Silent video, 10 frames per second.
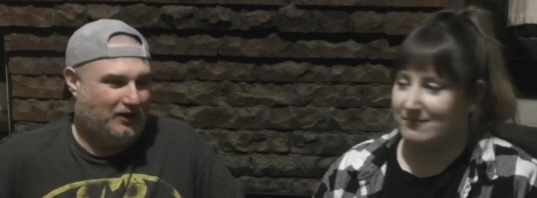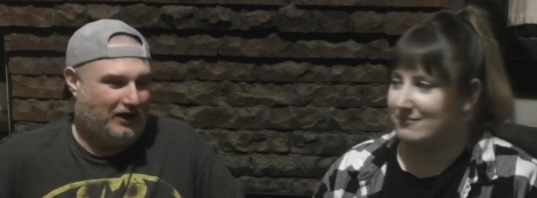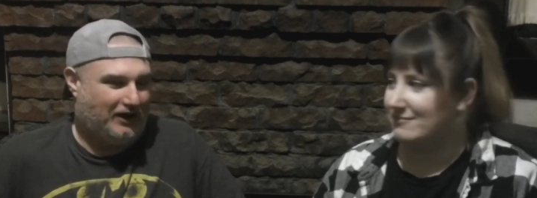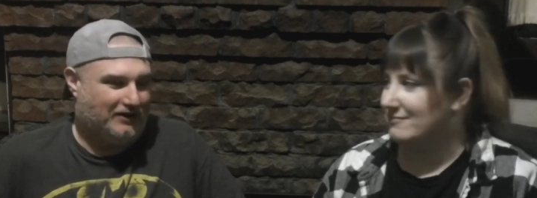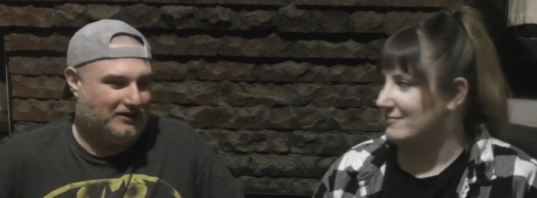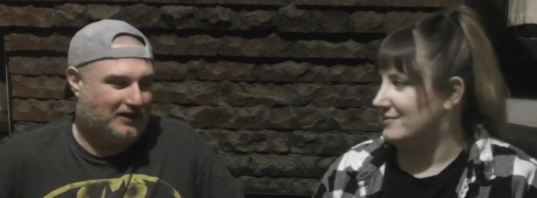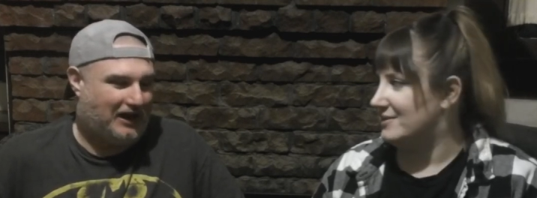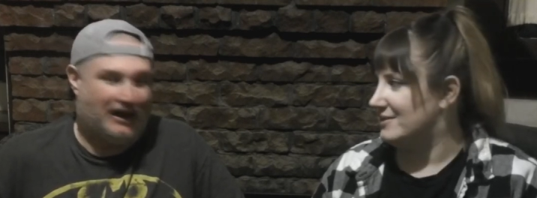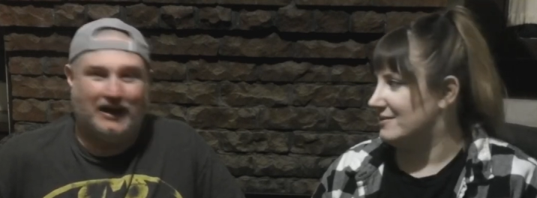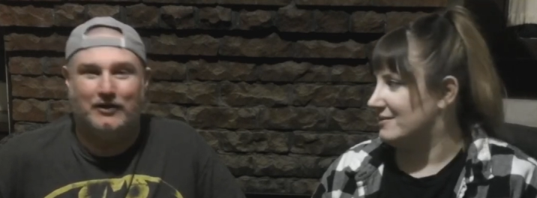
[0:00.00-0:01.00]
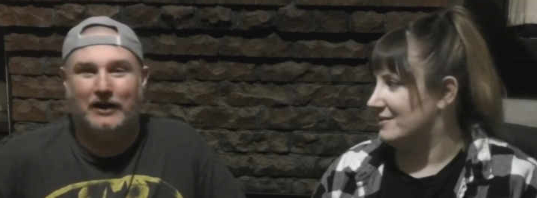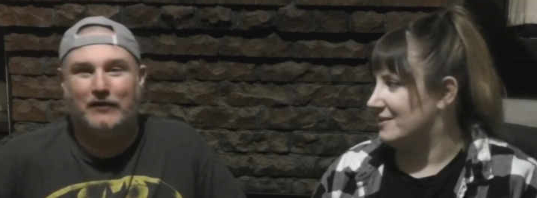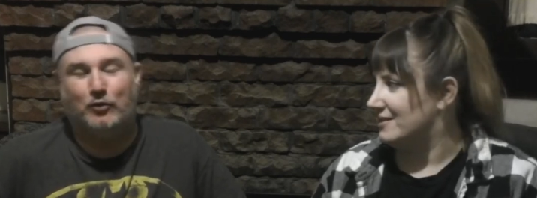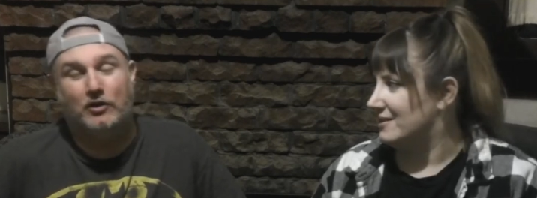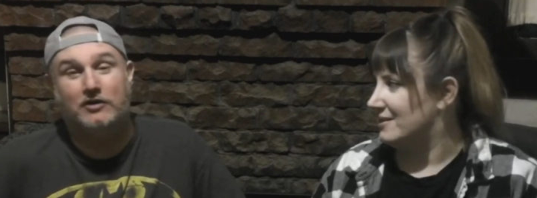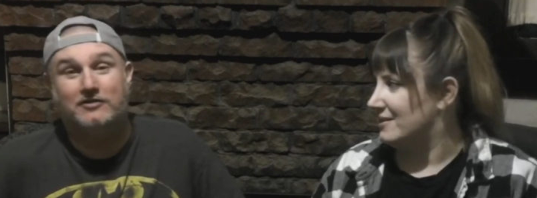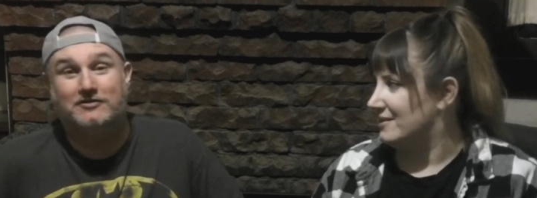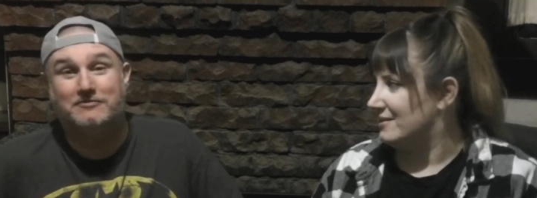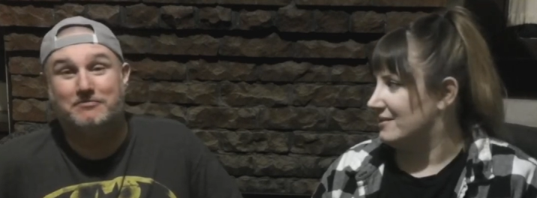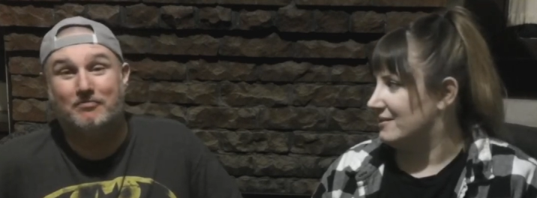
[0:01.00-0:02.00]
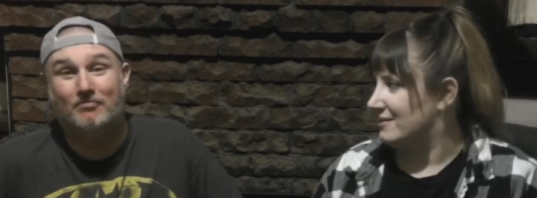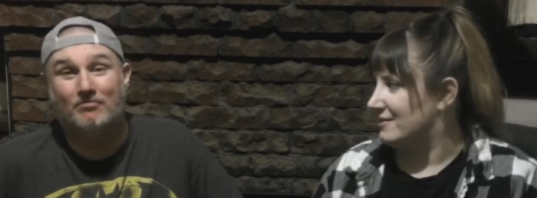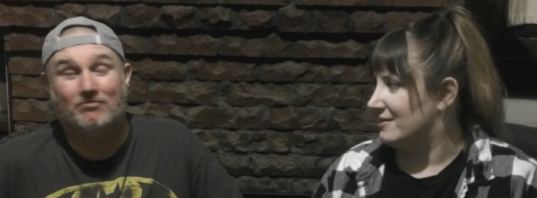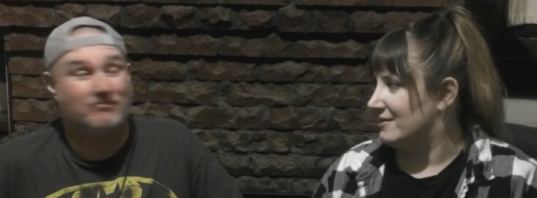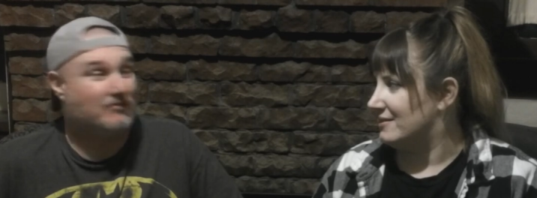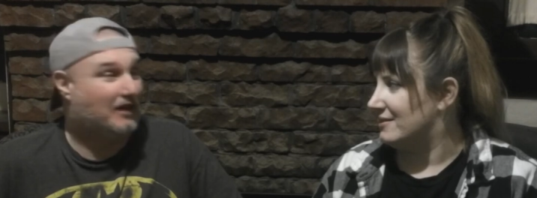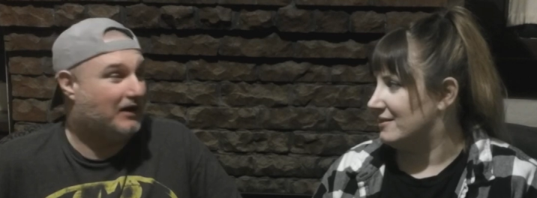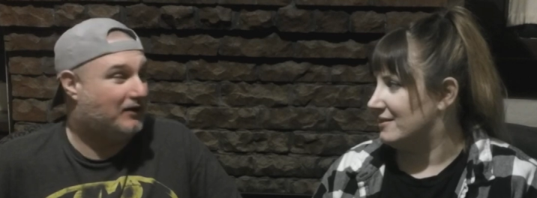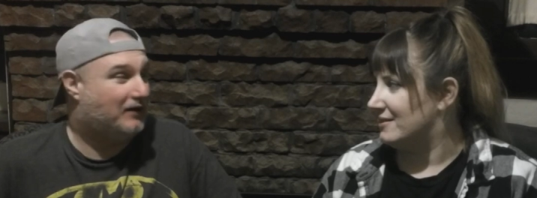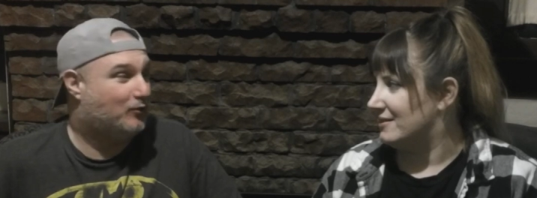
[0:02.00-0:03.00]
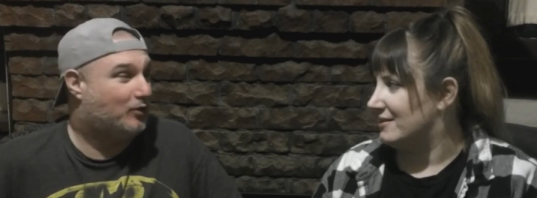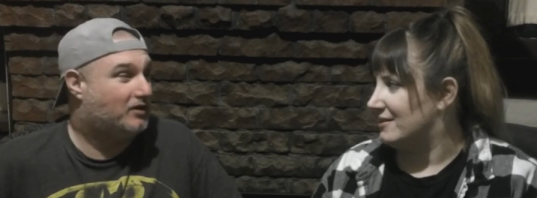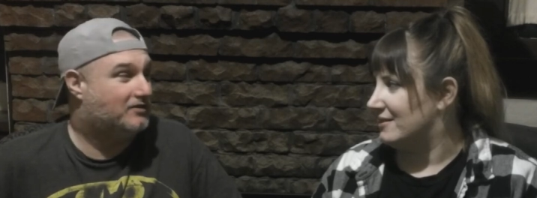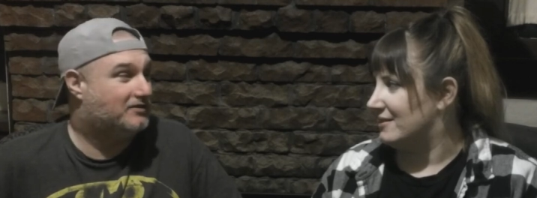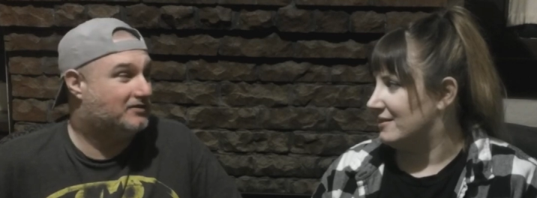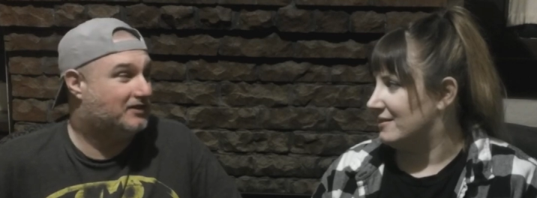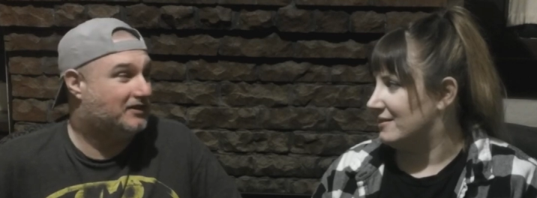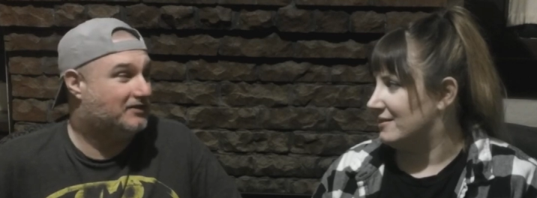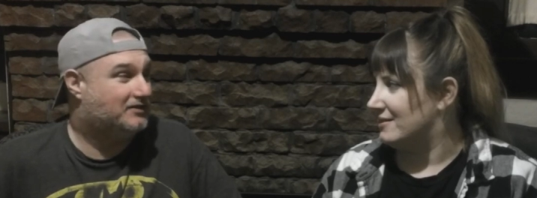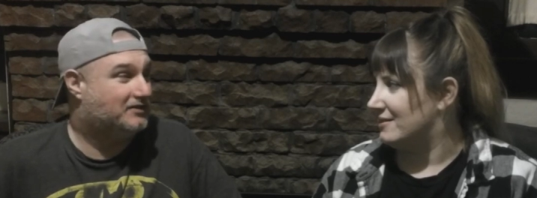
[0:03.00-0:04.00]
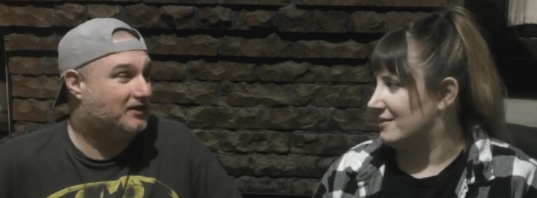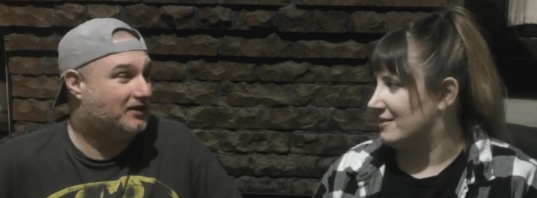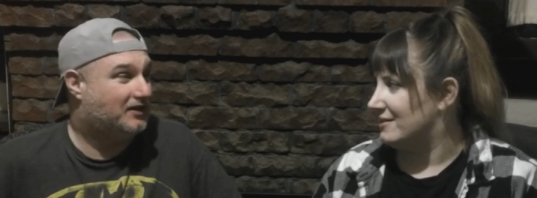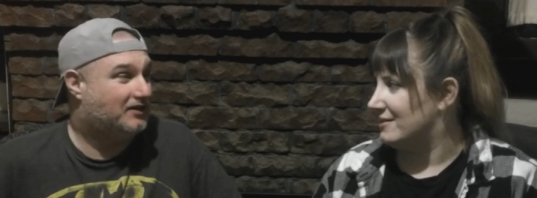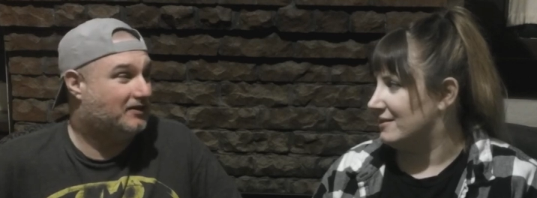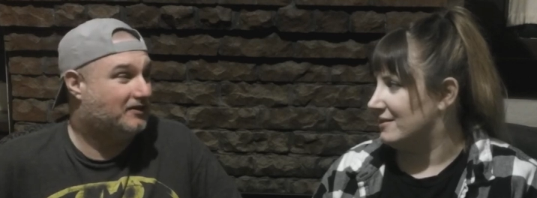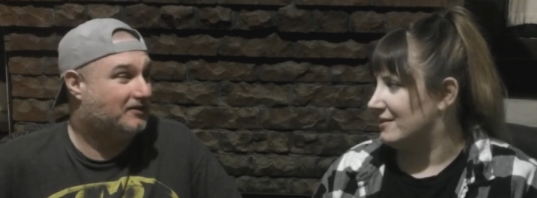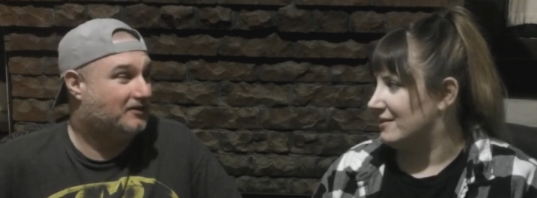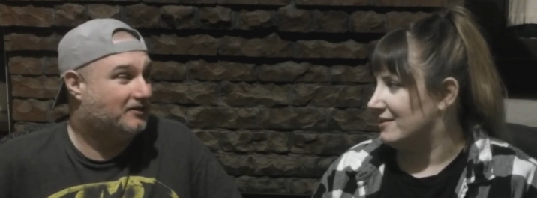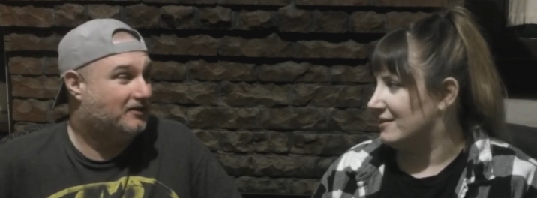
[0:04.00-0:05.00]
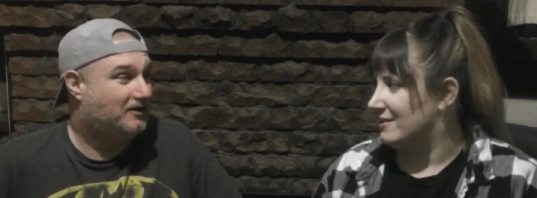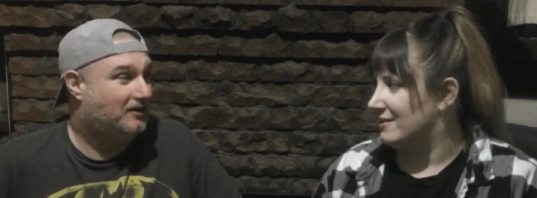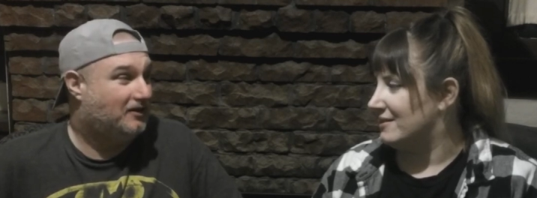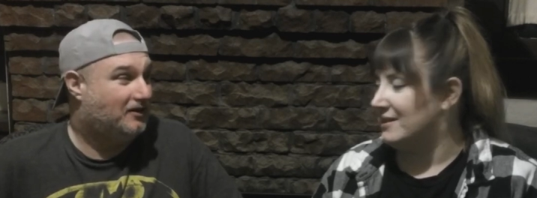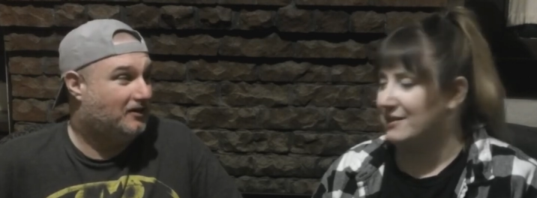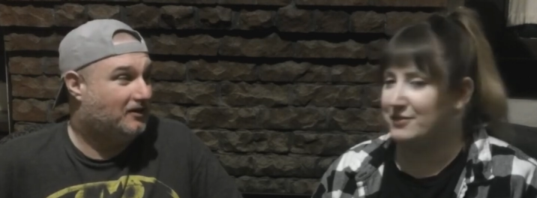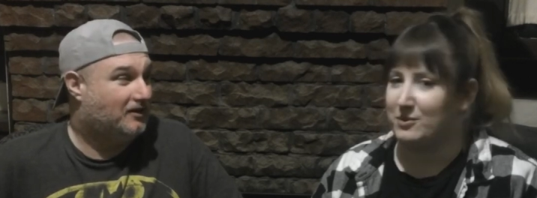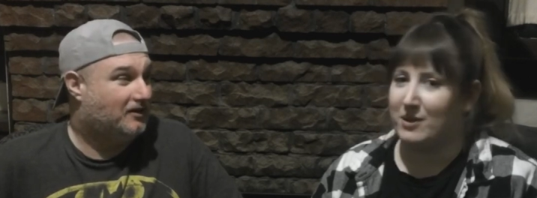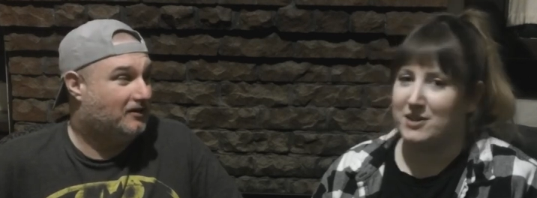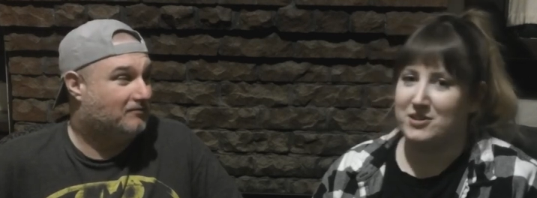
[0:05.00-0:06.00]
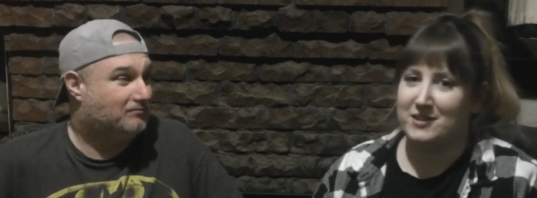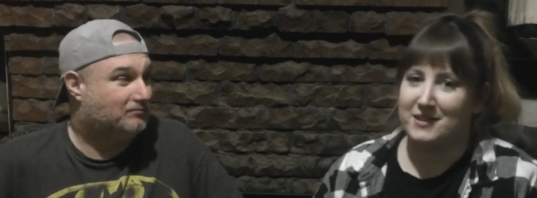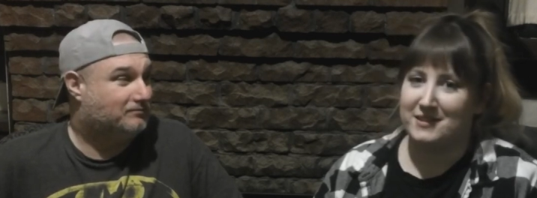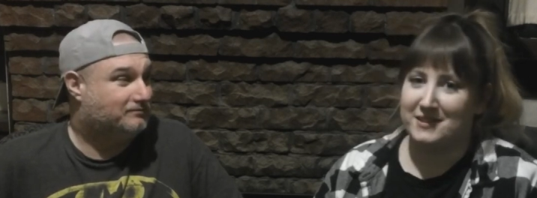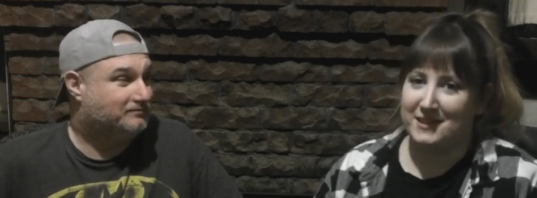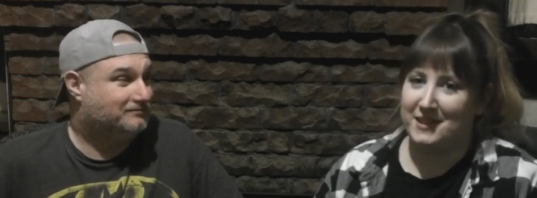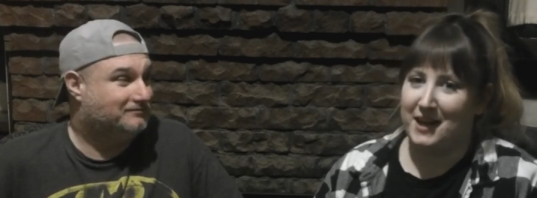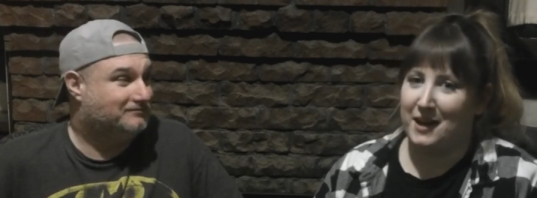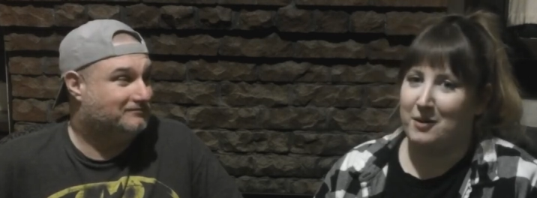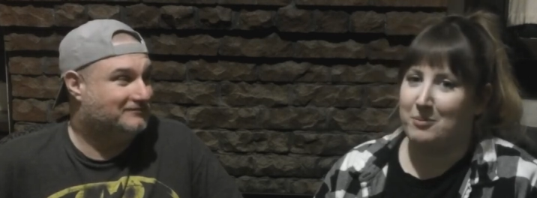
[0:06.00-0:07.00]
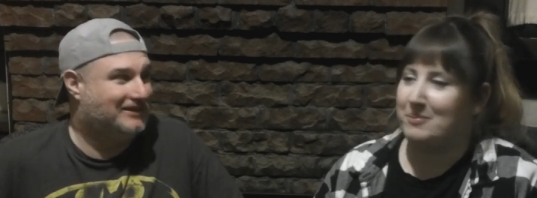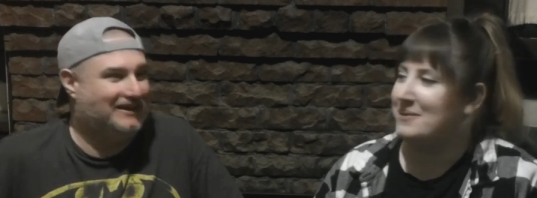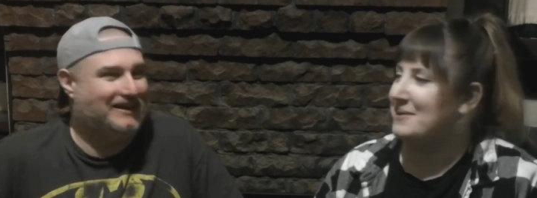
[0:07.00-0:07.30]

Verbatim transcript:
Speaker 1: I don't have words. I don't have words. It's,
Speaker 2: If you're watching this, then help.